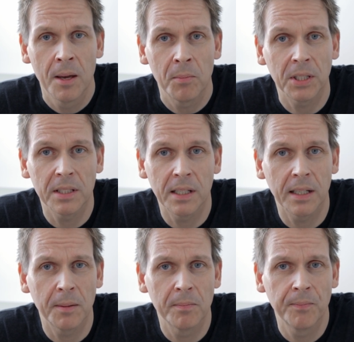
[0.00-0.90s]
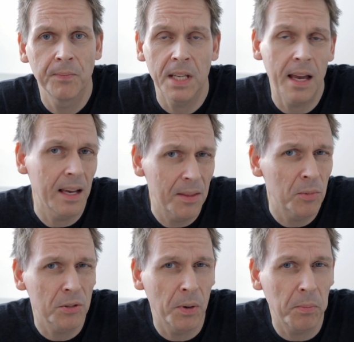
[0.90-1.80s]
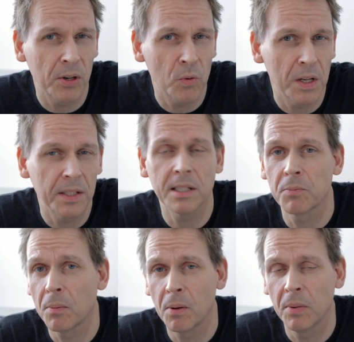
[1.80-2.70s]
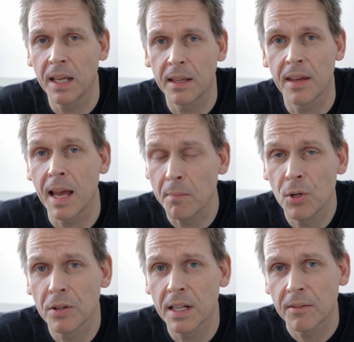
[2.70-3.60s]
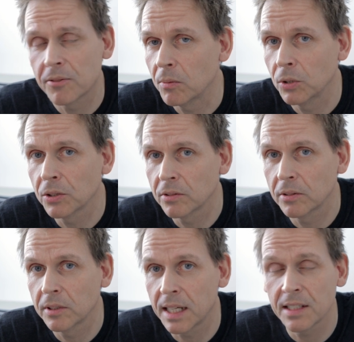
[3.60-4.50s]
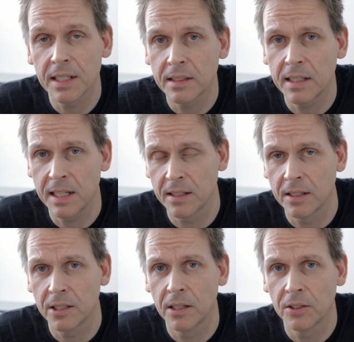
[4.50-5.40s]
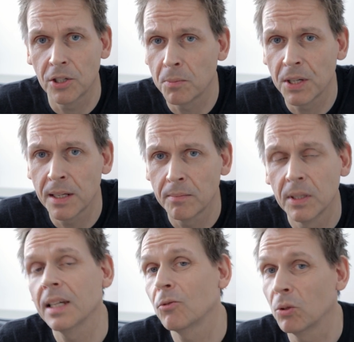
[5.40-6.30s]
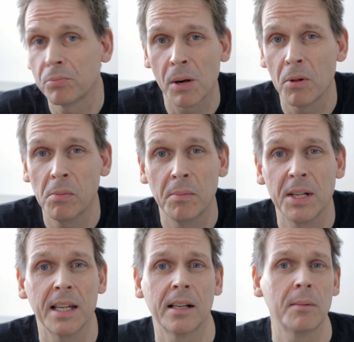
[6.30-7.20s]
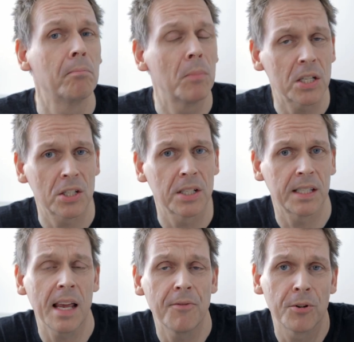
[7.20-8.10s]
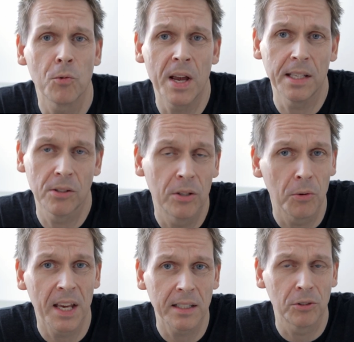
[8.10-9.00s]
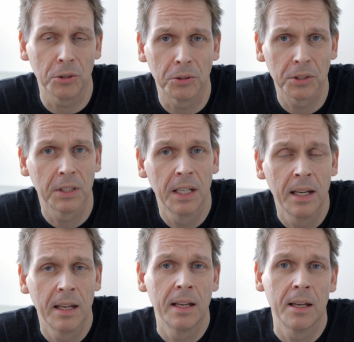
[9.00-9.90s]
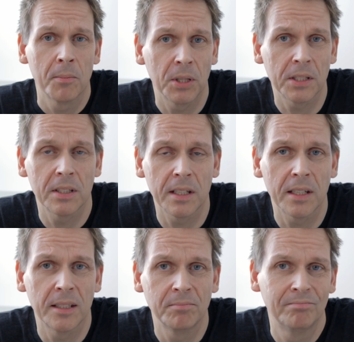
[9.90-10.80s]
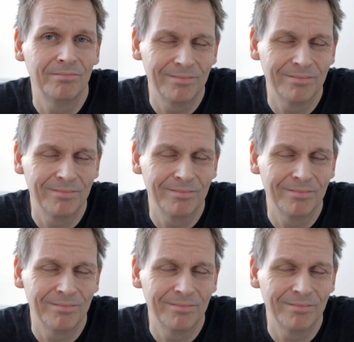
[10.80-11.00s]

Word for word: But um, yeah, and the most popular one is probably the M unit from Moto Gadget in uh, Germany. It will probably be a much safer way to go that route. But um,